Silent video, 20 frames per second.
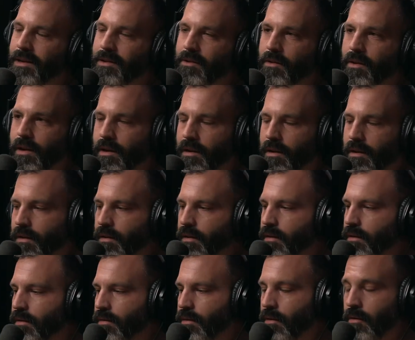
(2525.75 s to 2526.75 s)
they're like
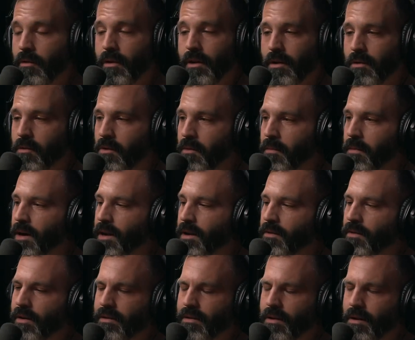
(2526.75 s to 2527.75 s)
they're really cool about
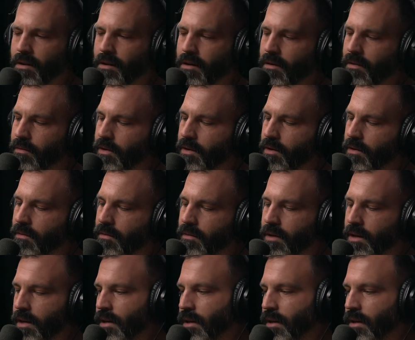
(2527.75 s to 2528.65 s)
it. Like, no, you know,